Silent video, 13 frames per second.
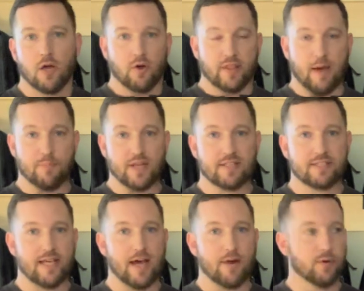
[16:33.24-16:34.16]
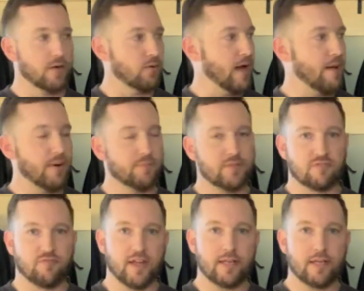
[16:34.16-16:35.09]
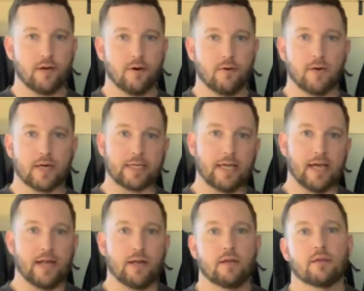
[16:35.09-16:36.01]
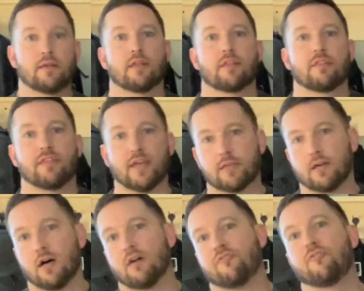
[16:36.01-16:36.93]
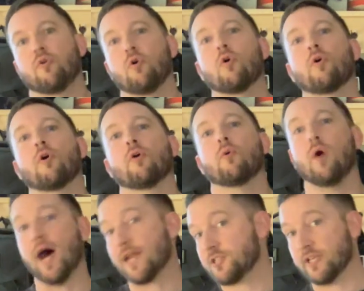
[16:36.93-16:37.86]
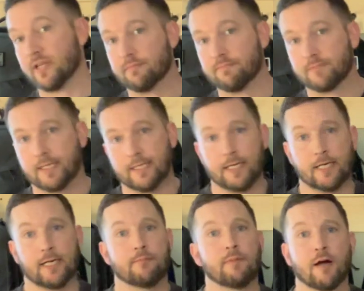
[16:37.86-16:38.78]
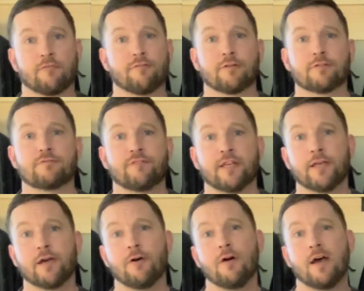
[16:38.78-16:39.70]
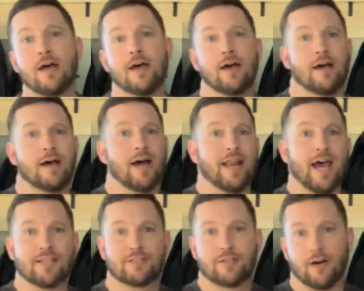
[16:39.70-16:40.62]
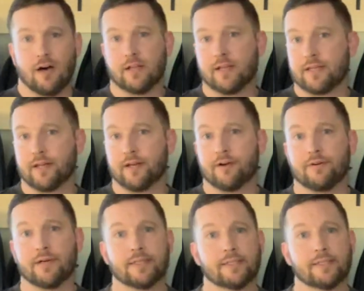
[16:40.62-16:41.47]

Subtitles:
that being said, we're going to wrap up this video. Again, thank you all for watching our first video. I'd ask you all to,